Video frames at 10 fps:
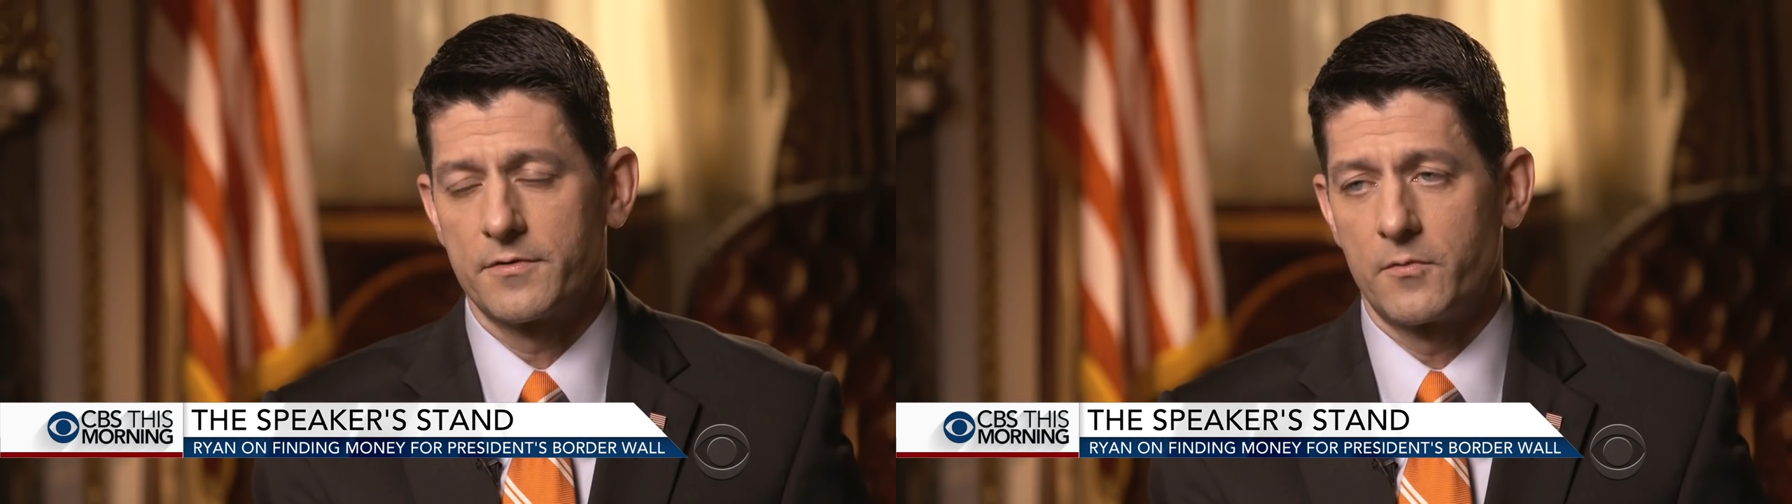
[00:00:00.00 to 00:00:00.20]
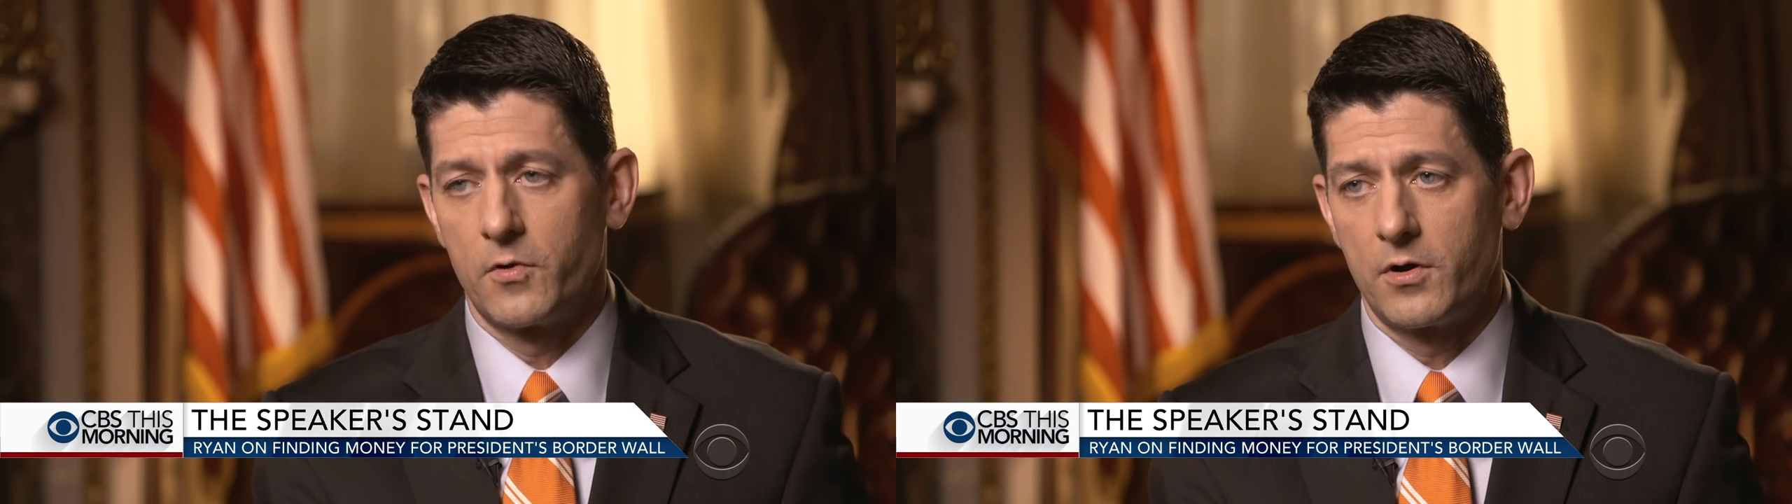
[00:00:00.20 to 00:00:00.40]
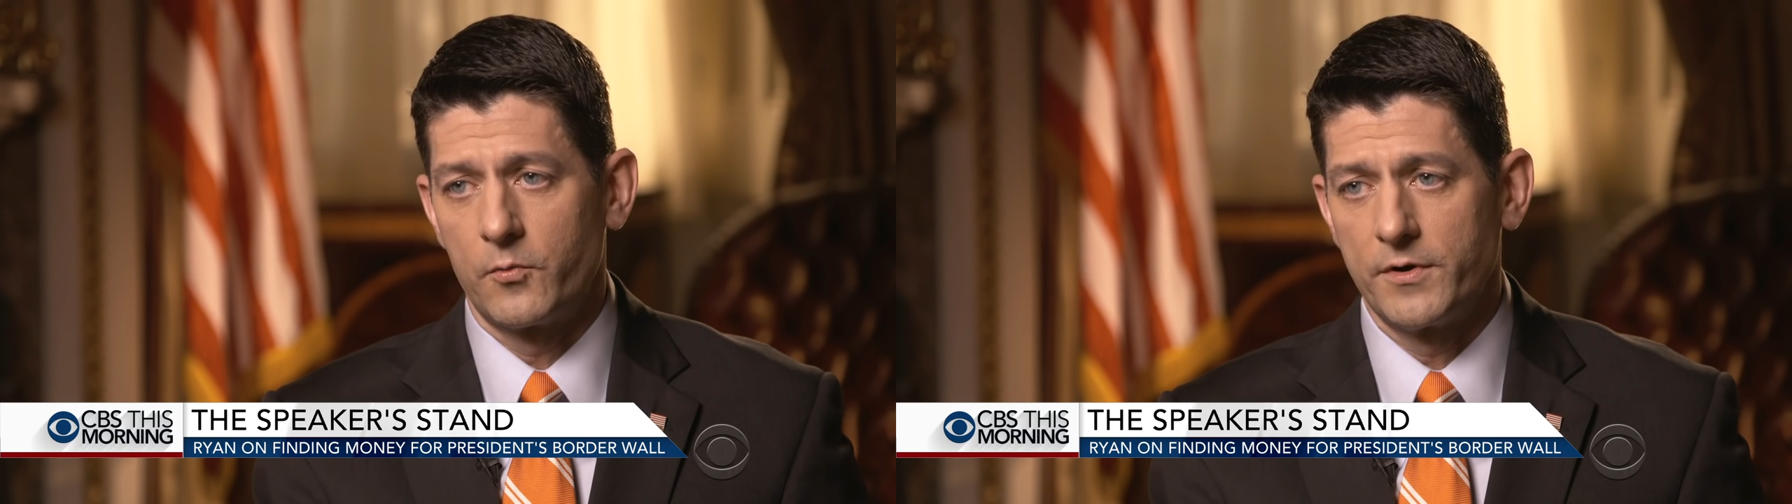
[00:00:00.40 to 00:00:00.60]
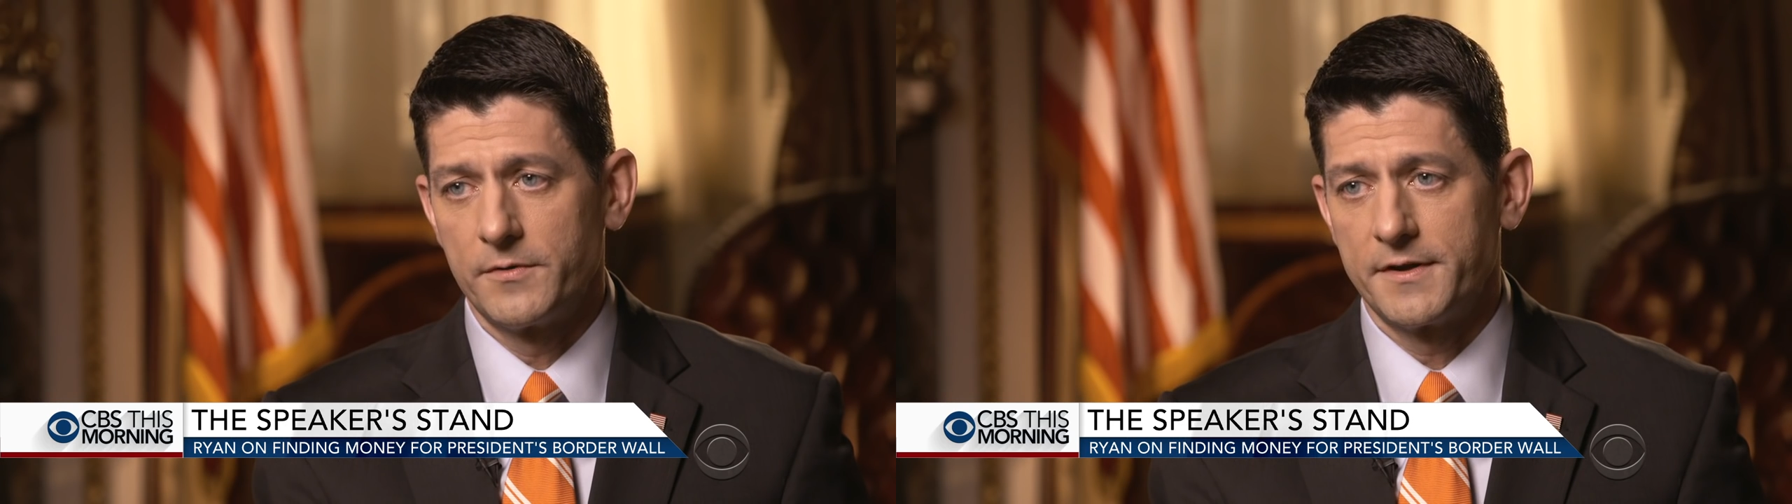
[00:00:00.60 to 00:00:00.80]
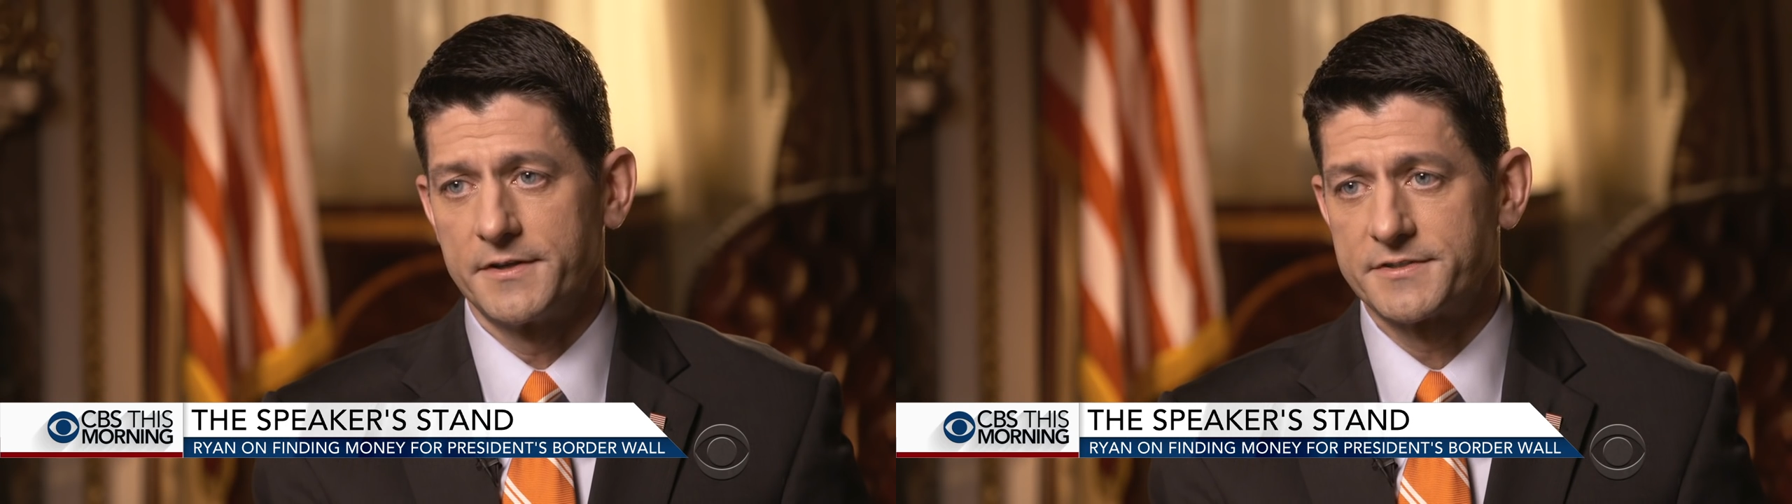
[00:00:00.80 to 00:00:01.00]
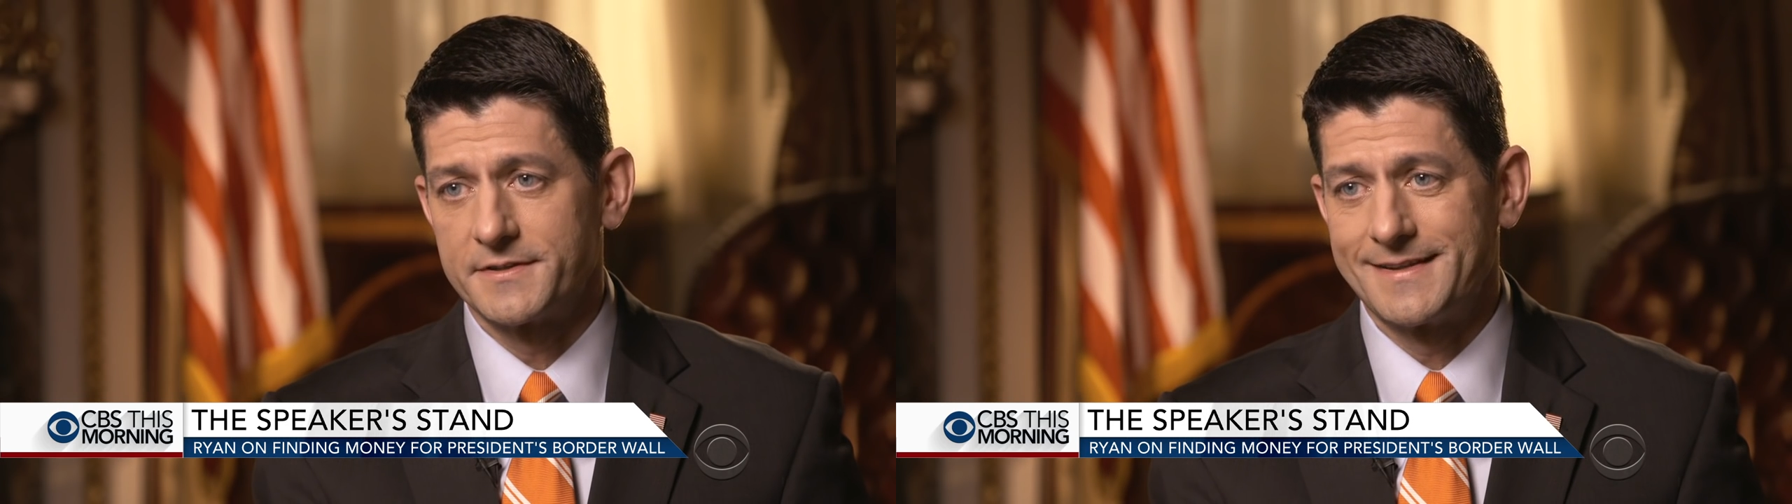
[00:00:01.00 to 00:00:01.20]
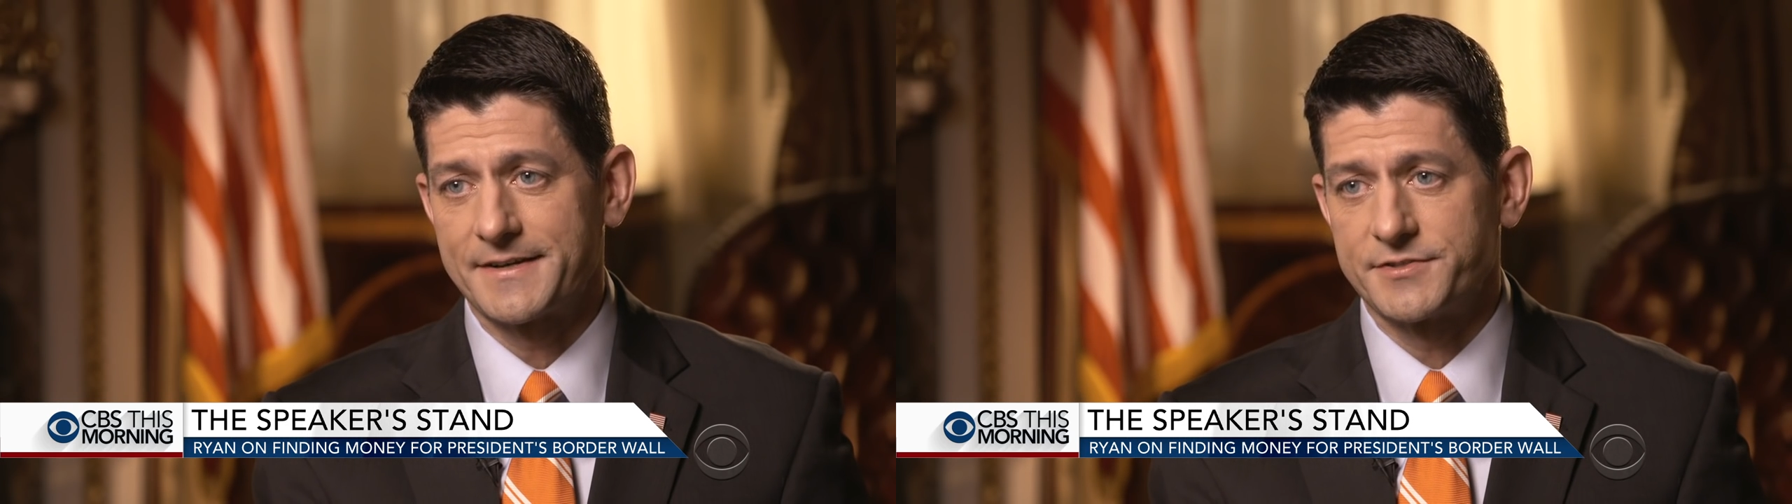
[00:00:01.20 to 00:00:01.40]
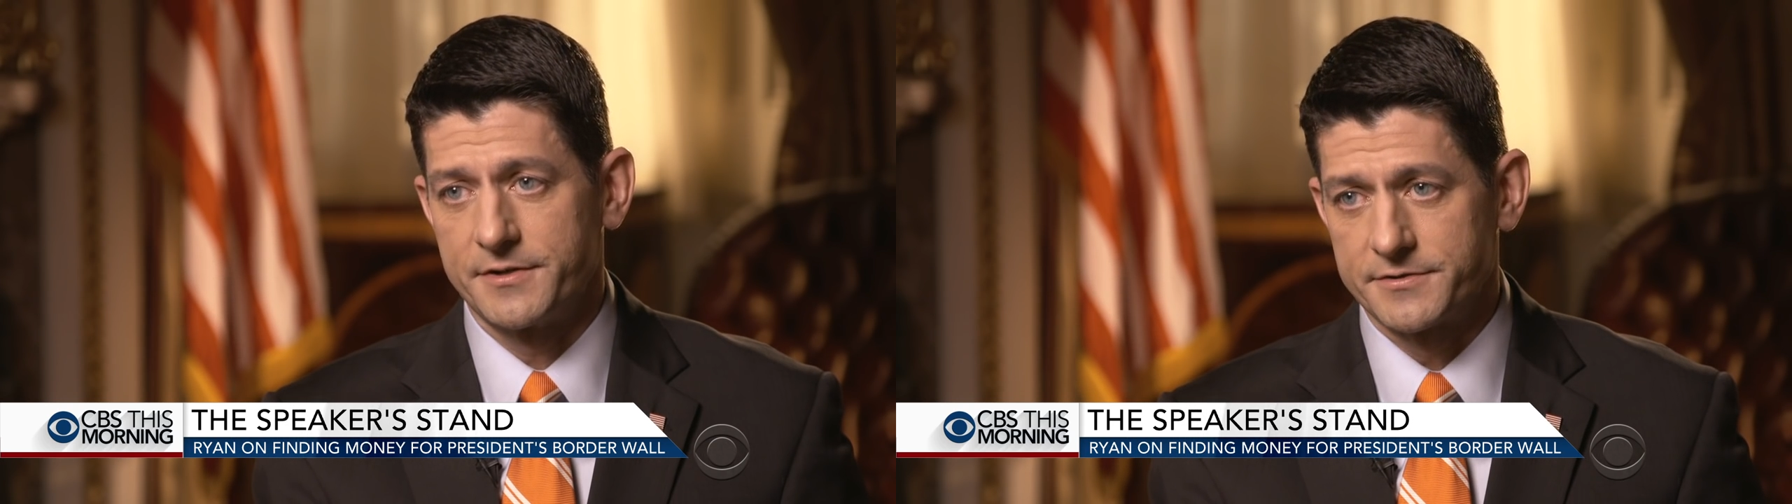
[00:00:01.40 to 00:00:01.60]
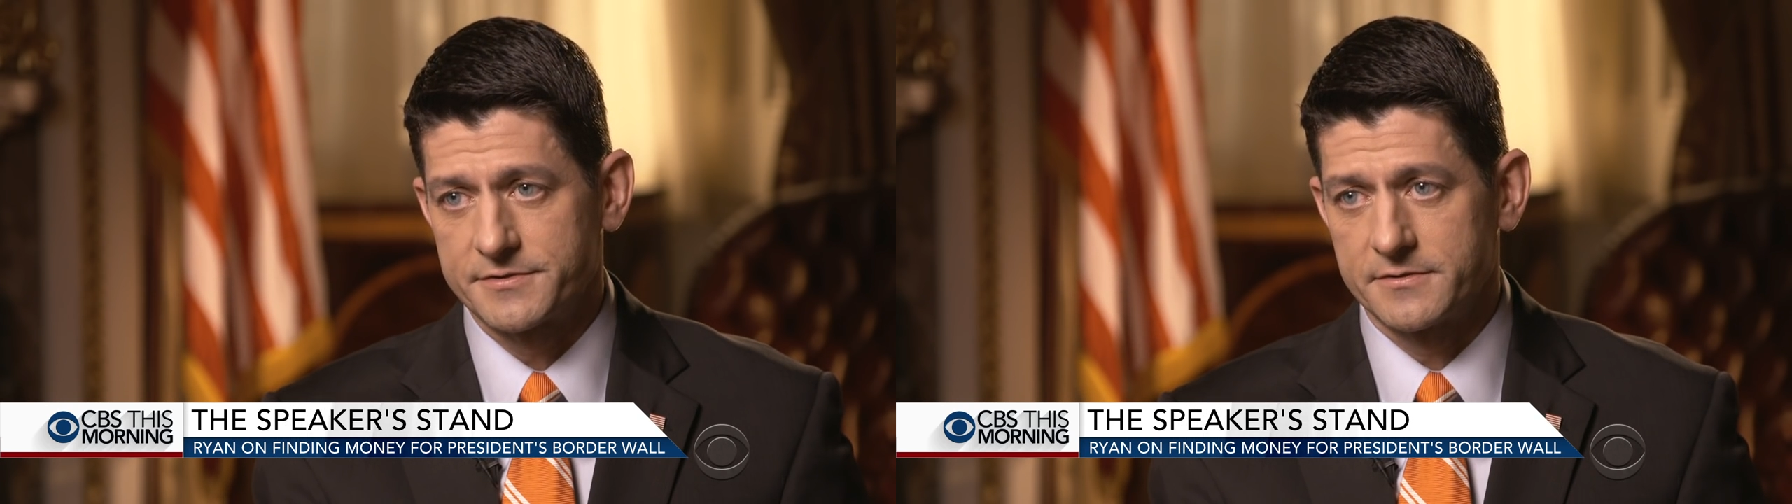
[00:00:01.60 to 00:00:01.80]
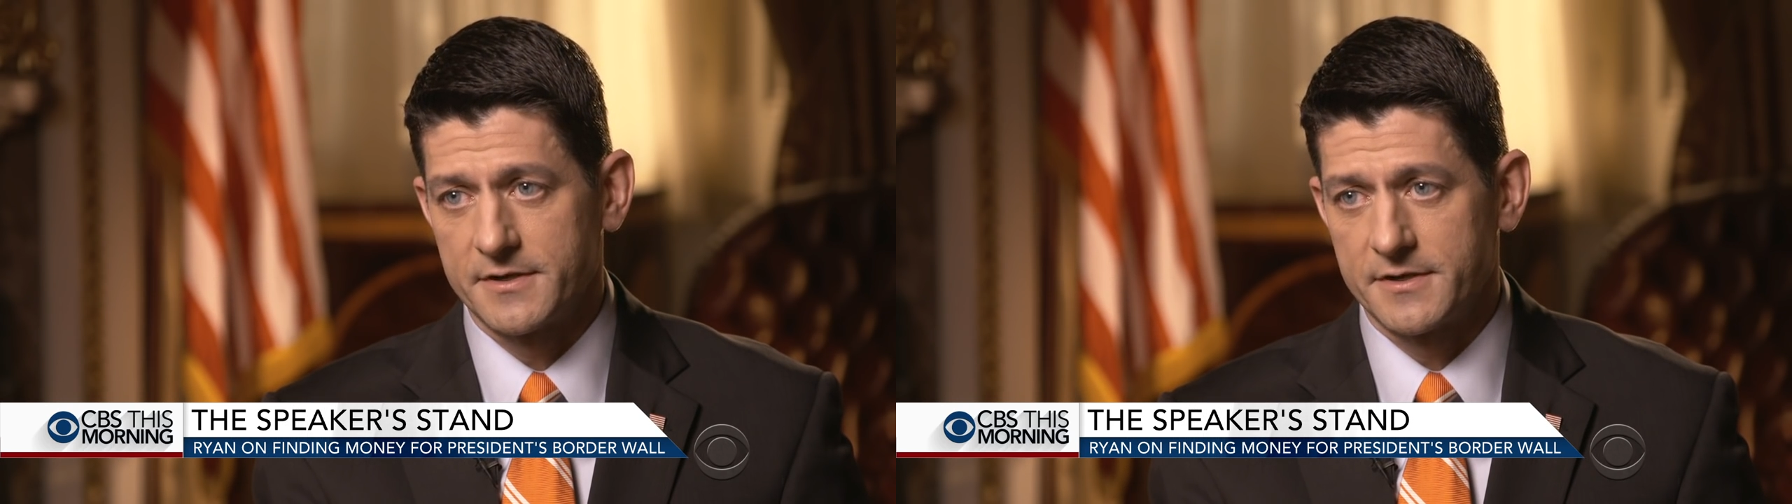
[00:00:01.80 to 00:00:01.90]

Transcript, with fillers: the wall really is next year's,